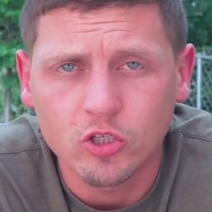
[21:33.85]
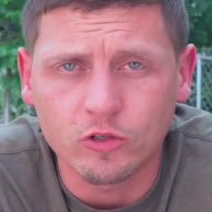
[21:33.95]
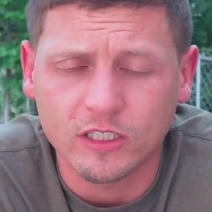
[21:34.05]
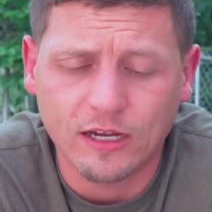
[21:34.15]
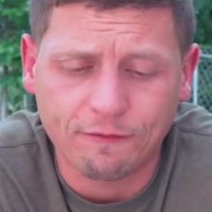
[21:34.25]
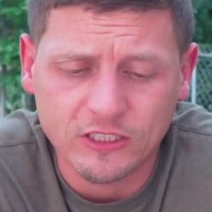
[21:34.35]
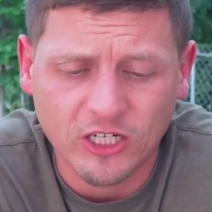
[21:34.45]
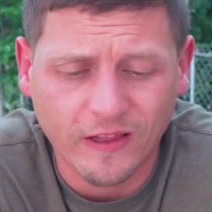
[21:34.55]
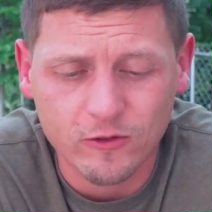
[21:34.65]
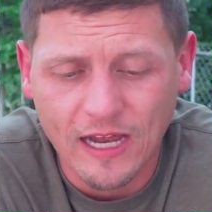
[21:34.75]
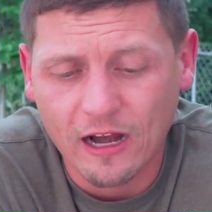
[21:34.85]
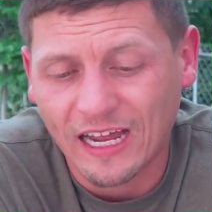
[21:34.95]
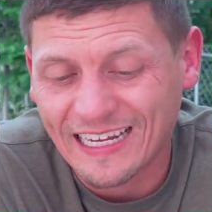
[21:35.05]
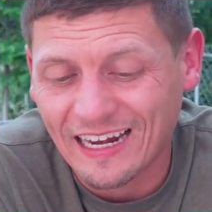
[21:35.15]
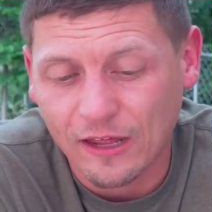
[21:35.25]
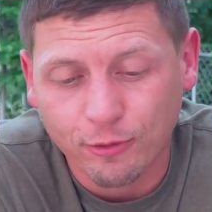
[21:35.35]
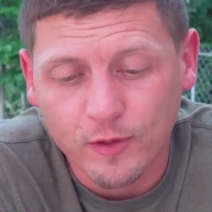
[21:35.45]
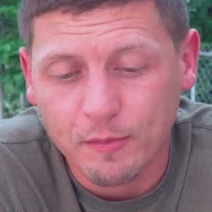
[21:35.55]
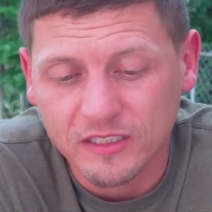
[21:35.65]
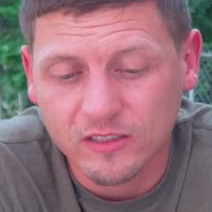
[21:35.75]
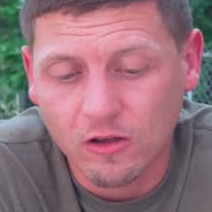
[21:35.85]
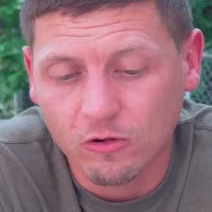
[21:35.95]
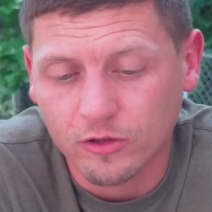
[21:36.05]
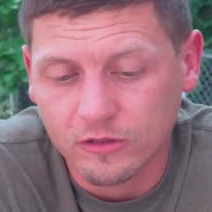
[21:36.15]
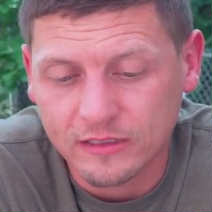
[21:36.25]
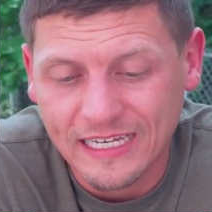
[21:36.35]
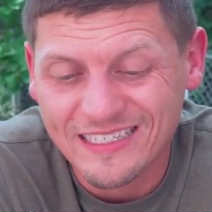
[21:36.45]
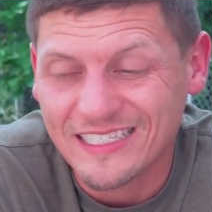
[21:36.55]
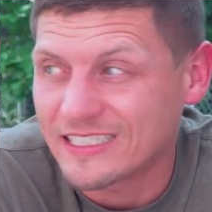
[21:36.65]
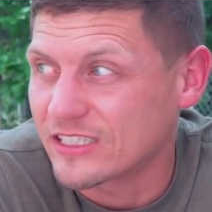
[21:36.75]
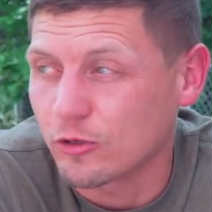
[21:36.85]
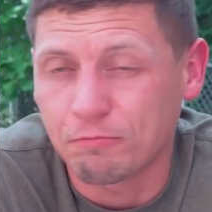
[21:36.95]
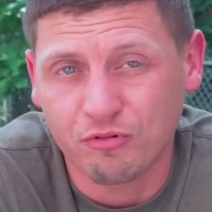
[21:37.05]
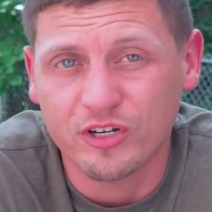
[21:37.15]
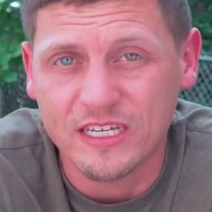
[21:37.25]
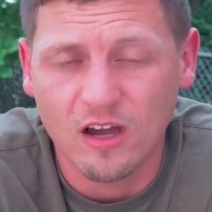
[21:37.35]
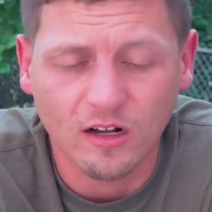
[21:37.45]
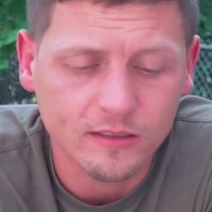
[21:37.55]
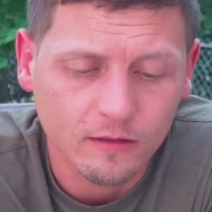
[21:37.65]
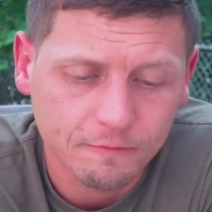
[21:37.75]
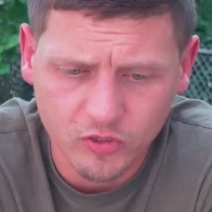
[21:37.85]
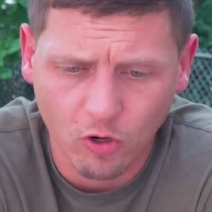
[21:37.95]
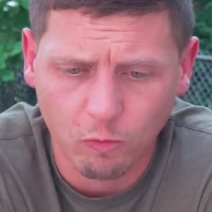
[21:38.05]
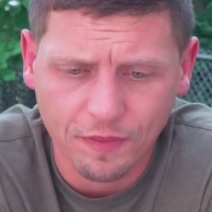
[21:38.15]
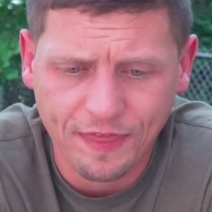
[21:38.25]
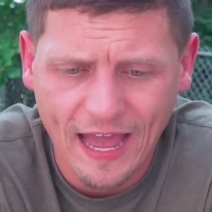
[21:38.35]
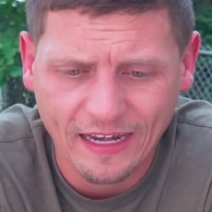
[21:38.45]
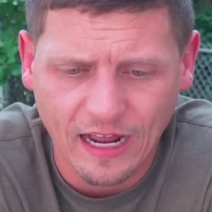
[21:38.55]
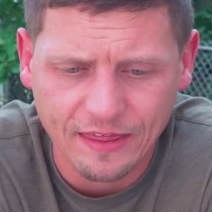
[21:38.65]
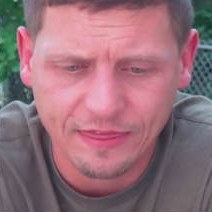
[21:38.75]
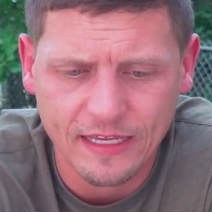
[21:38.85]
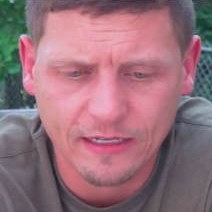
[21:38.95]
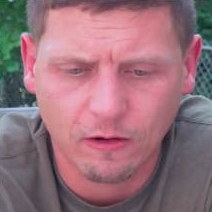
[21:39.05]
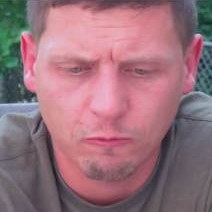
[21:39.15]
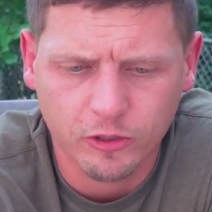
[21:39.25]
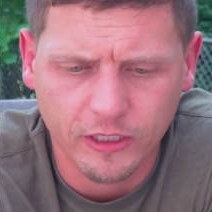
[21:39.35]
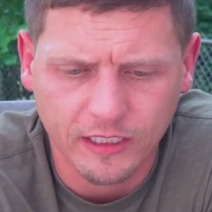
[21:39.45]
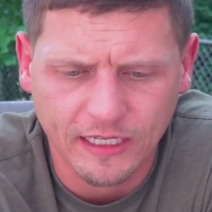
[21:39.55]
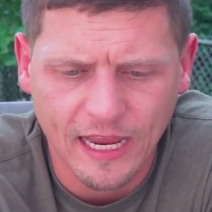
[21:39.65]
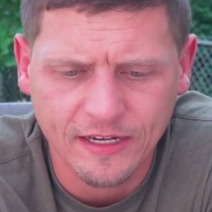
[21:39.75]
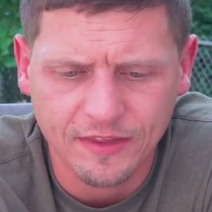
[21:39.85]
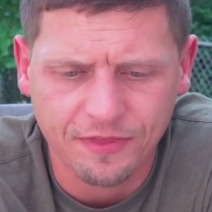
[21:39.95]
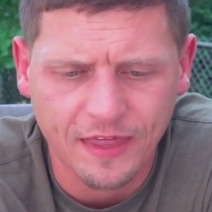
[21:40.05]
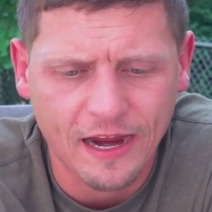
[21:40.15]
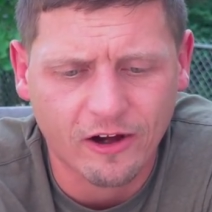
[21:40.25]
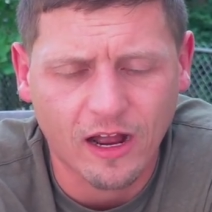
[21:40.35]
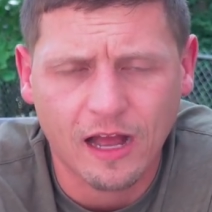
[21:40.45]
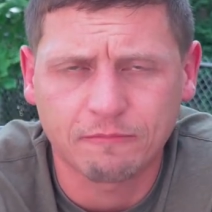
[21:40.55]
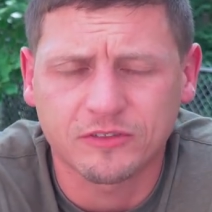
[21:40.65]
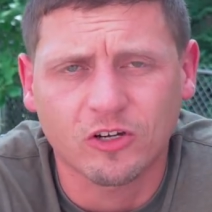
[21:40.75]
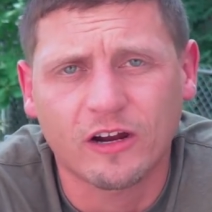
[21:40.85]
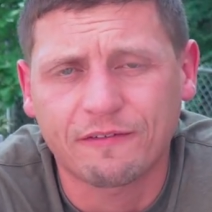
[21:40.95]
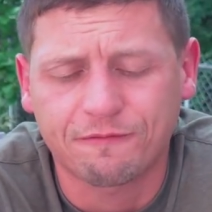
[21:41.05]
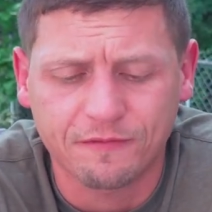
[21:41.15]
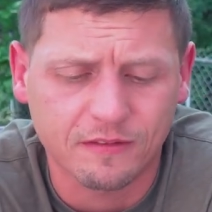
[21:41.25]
You could definitely check those out. Again, at 3 months though, Daisy's still pretty young. So with that, I think we're gonna end it there. I'm sorry if